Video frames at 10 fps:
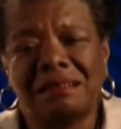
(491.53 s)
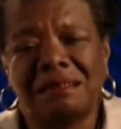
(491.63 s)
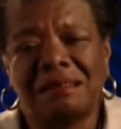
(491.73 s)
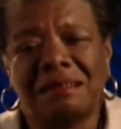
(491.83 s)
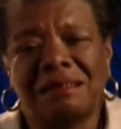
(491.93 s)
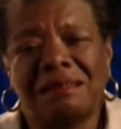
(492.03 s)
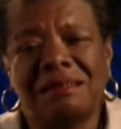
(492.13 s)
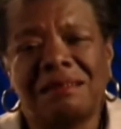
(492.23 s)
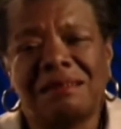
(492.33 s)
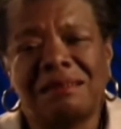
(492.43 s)

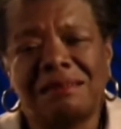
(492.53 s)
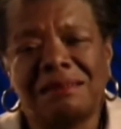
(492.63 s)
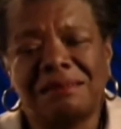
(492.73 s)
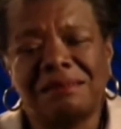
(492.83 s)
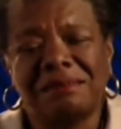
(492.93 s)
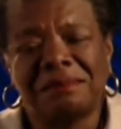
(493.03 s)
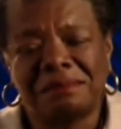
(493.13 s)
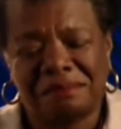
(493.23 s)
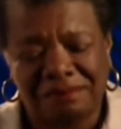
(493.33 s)
No one is speaking in this clip.